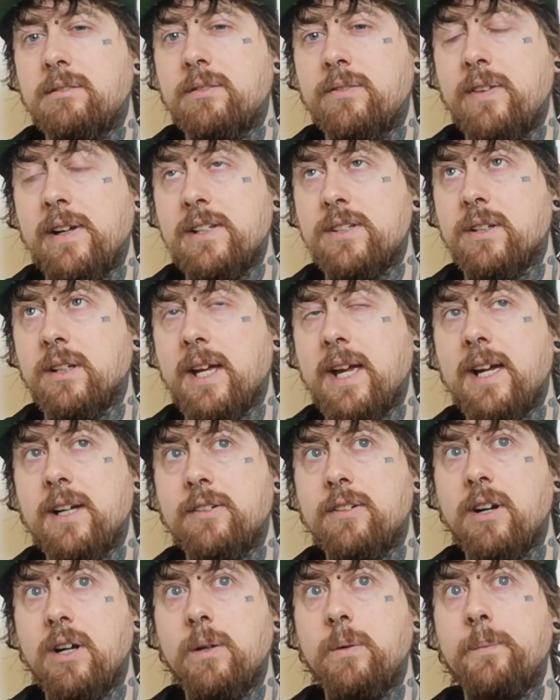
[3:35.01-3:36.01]
facial hair
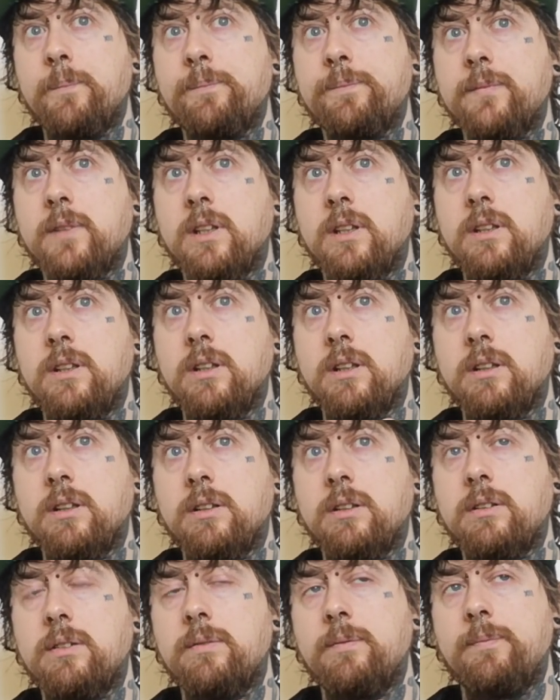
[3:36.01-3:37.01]
grow,
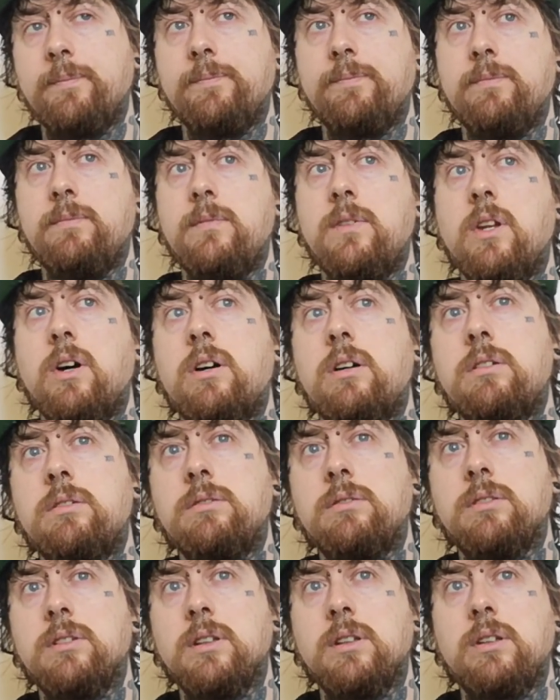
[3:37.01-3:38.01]
you're not
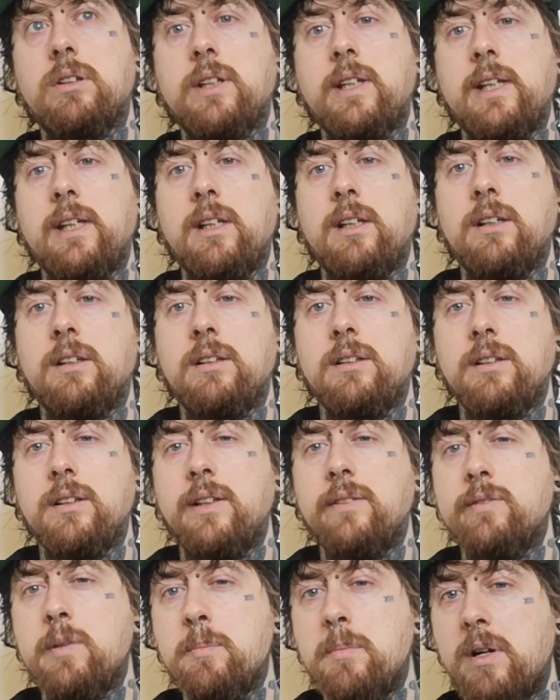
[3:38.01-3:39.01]
looking
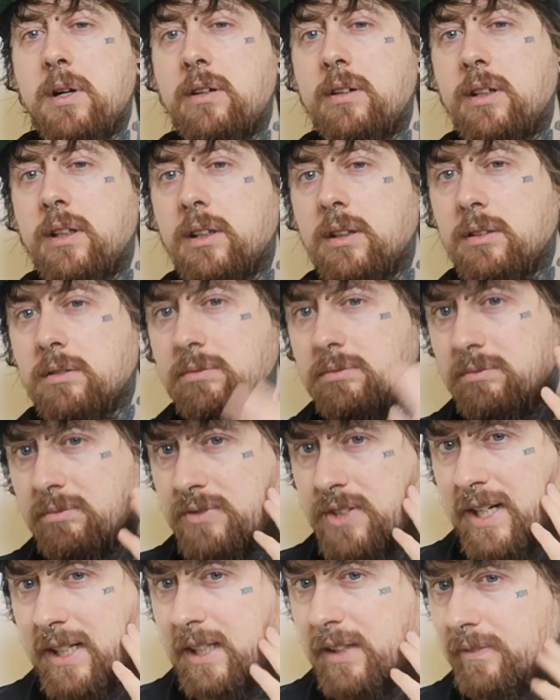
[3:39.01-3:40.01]
in the mirror
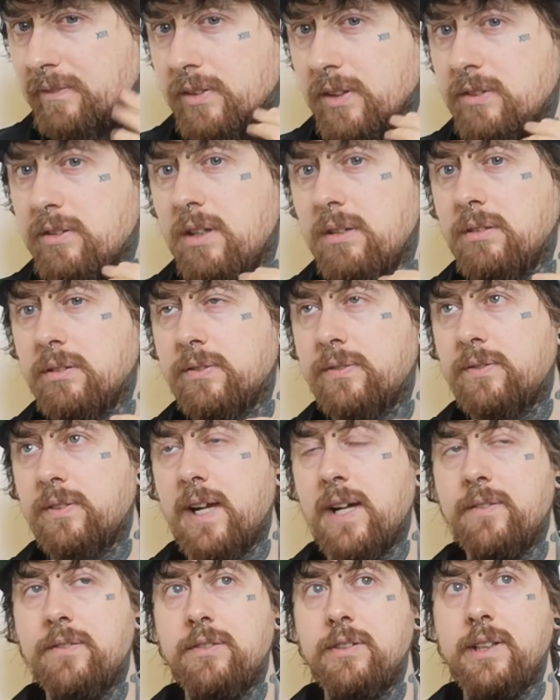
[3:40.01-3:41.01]
checking for growth
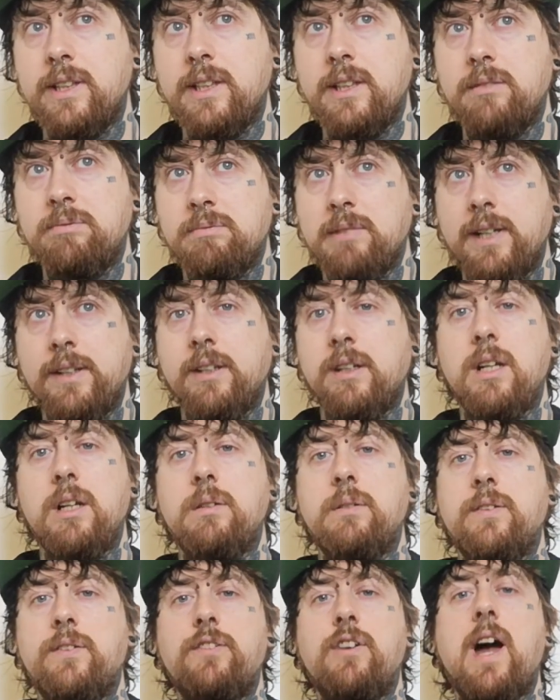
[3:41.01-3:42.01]
every, I don't know,
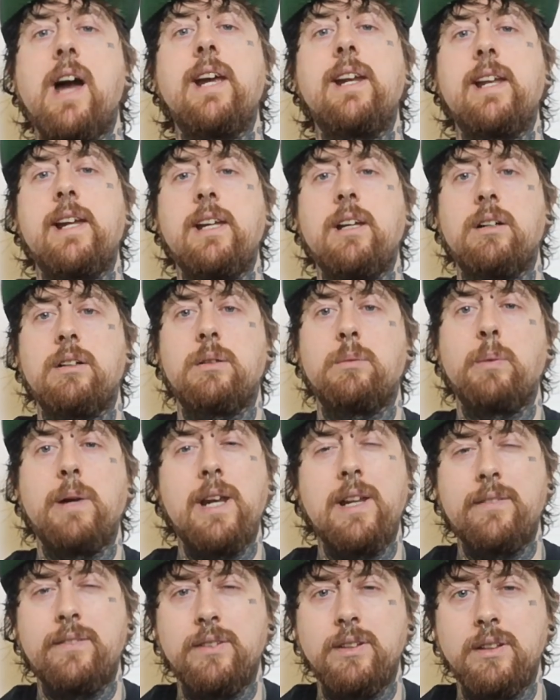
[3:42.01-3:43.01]
Friday or
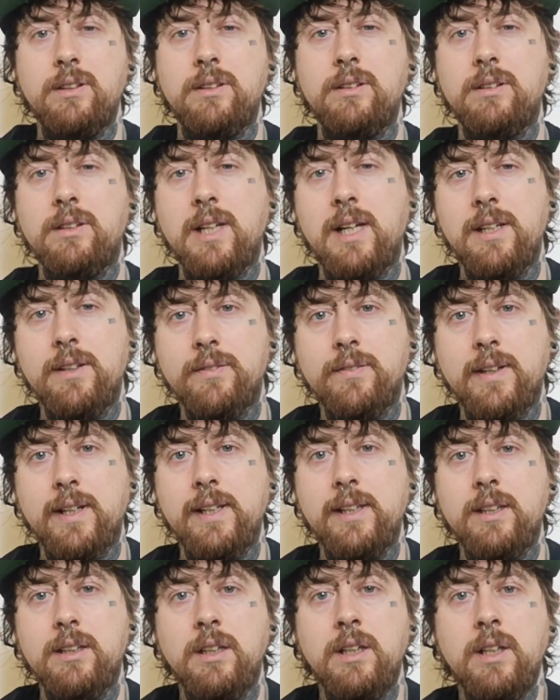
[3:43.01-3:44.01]
whenever you kind of
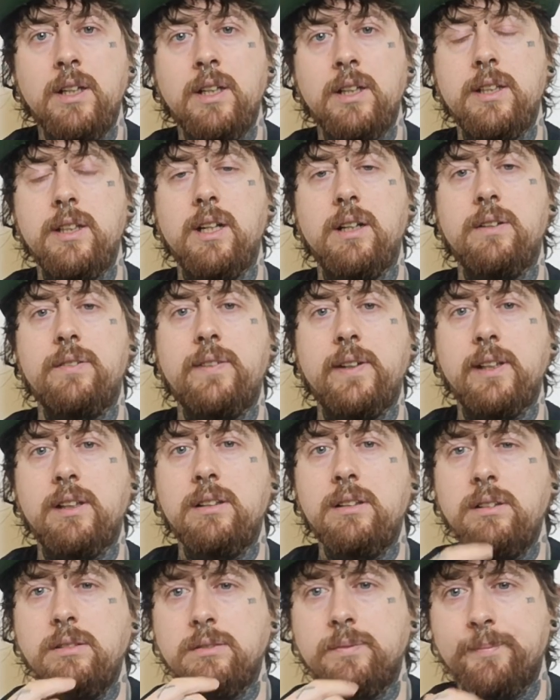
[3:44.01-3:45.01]
like, think,
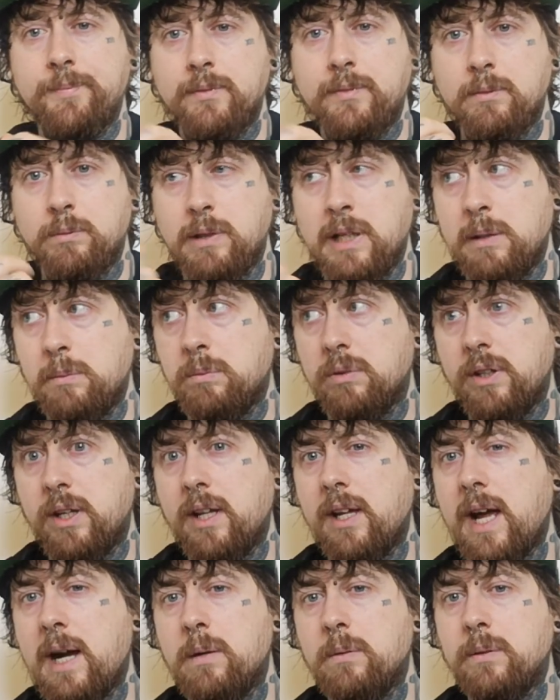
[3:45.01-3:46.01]
oh, I wonder
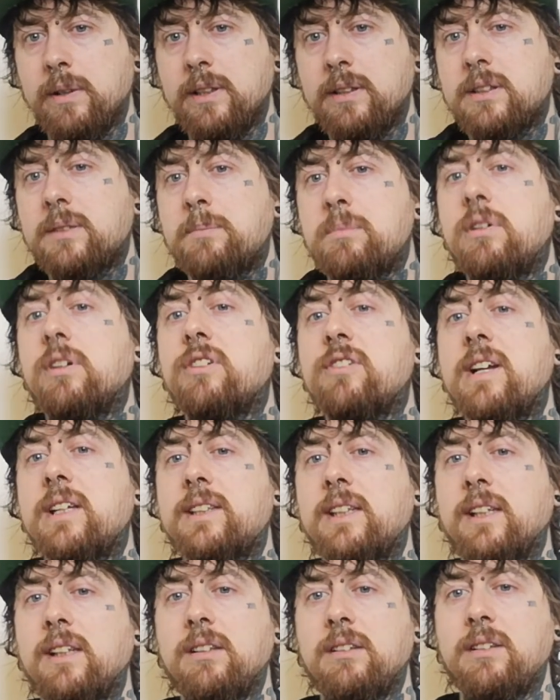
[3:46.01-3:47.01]
how it's
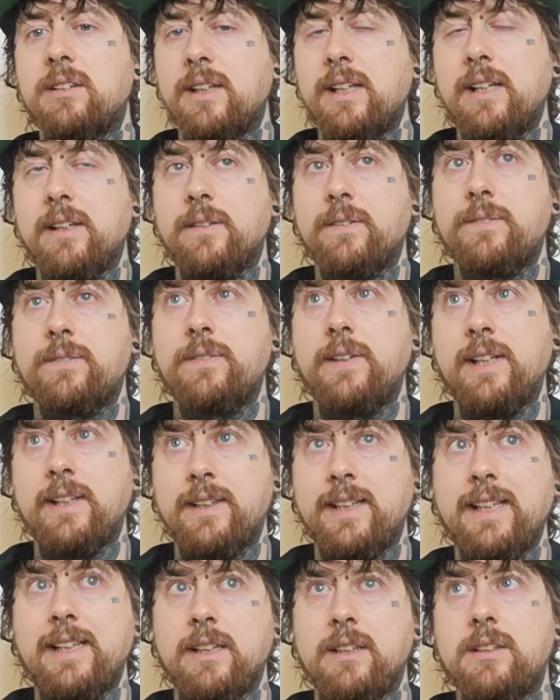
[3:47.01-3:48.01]
progressing, if it
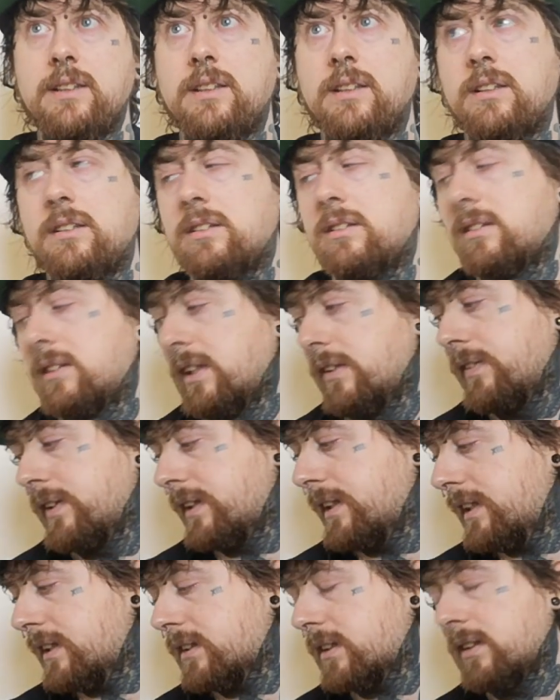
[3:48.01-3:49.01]
is or if
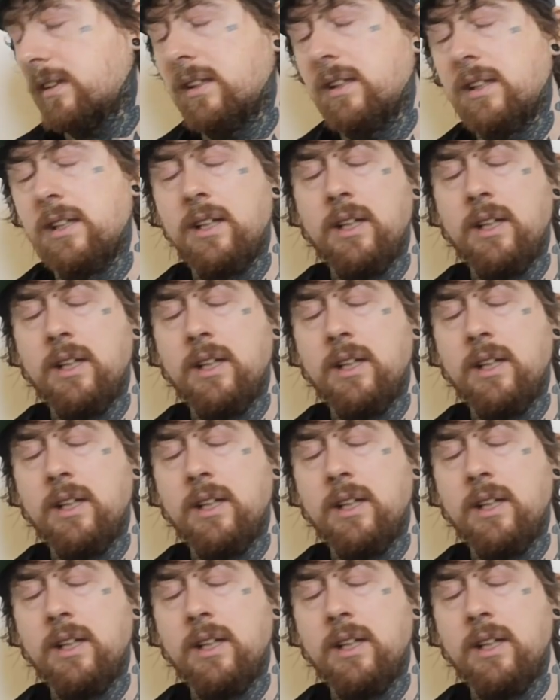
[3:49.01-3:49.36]
it isn't.